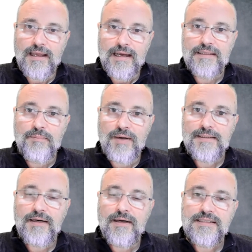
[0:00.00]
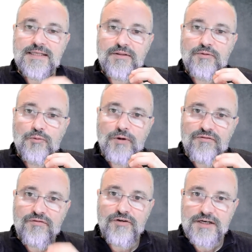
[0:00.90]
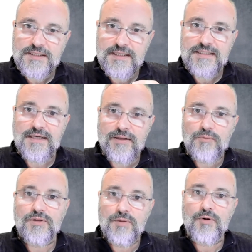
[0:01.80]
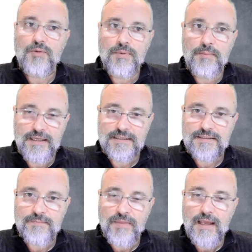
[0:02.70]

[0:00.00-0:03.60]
And the pattern is that we first decide what the problem is.